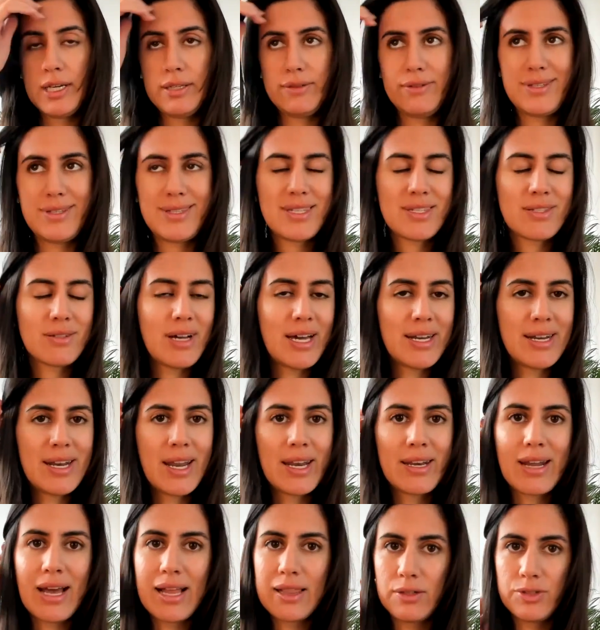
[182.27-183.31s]
This is an
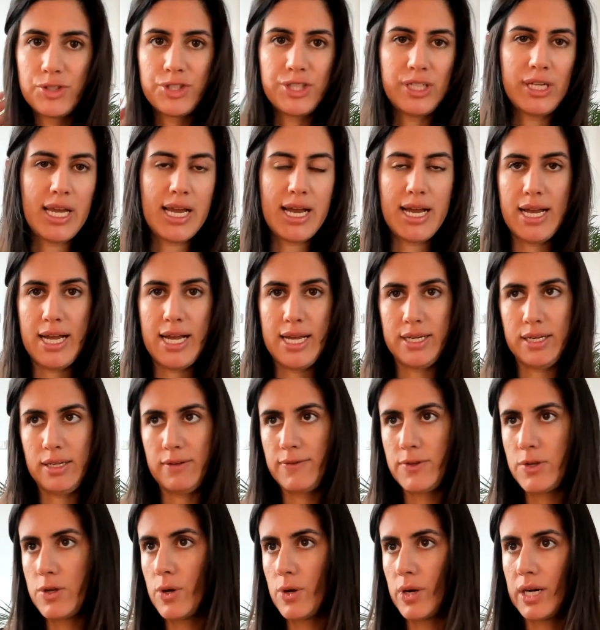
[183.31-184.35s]
analogy, and if
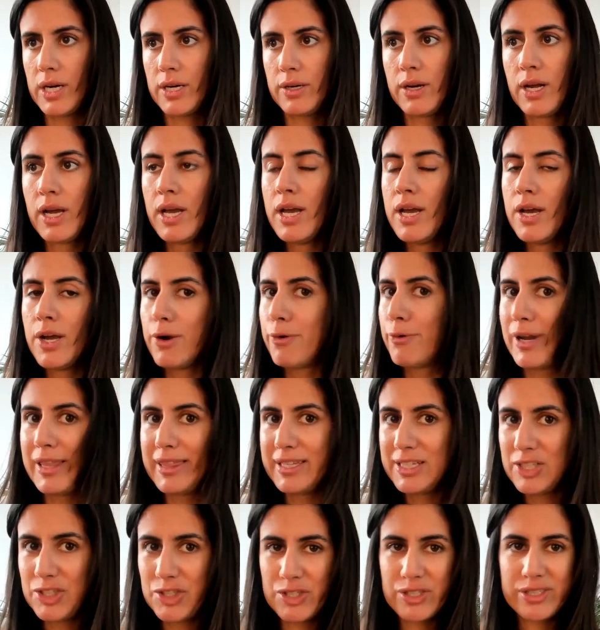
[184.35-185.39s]
you are
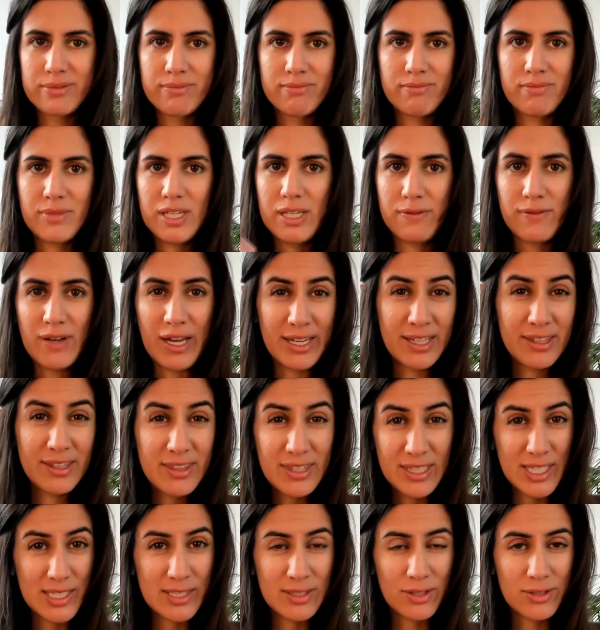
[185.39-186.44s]
religious, if
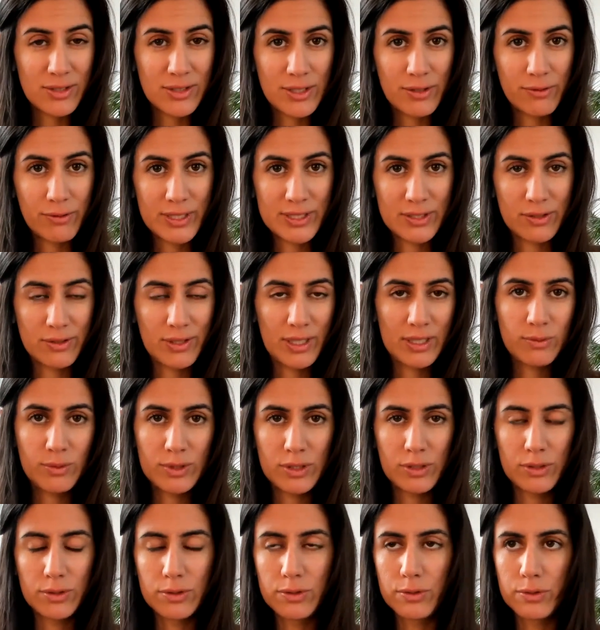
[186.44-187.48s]
this doesn't resonate with
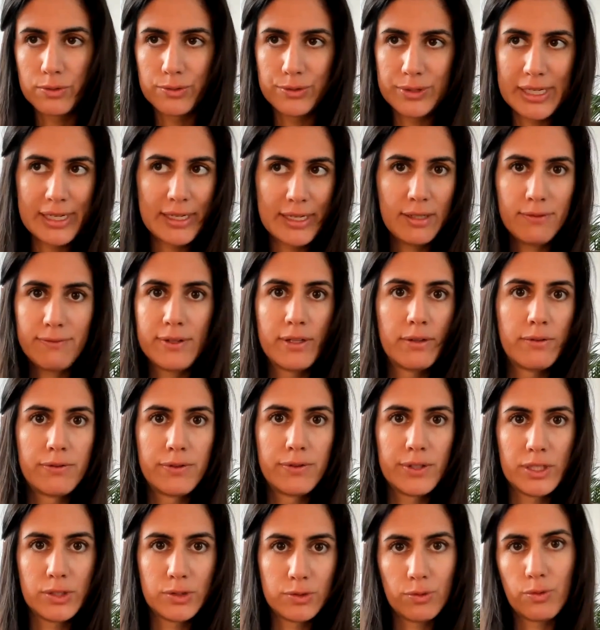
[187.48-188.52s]
you, really feel
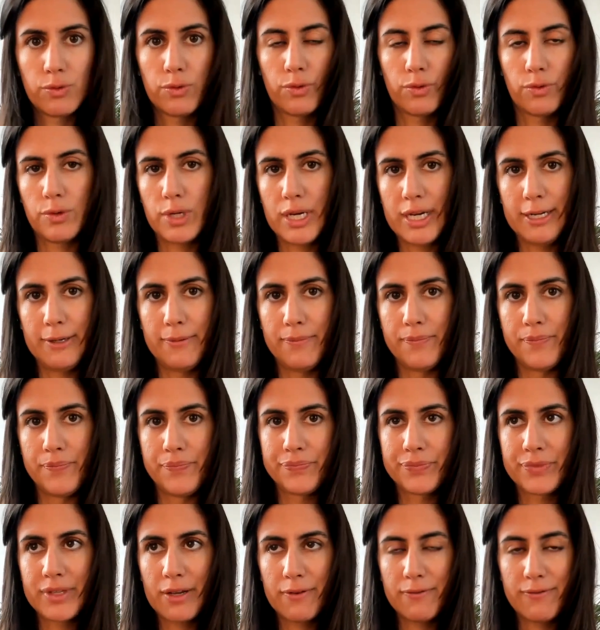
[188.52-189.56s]
free to
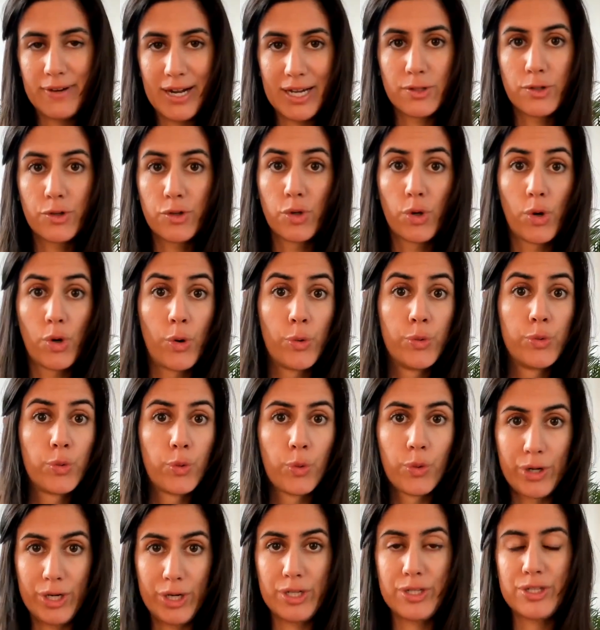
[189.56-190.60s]
find your own
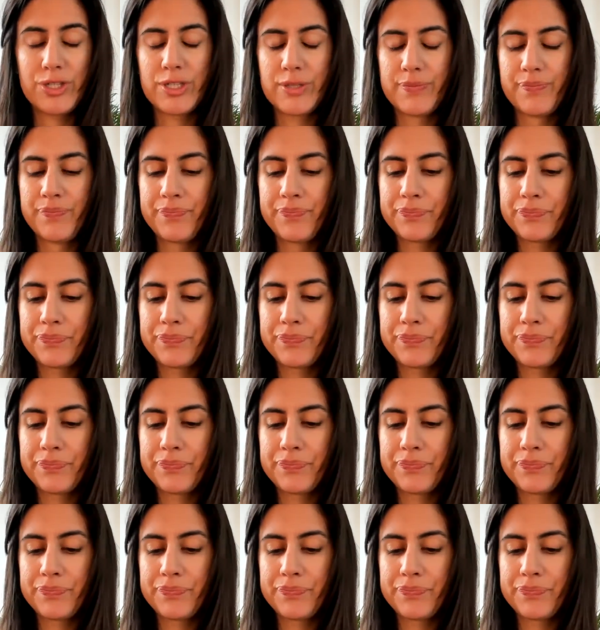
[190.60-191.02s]
words.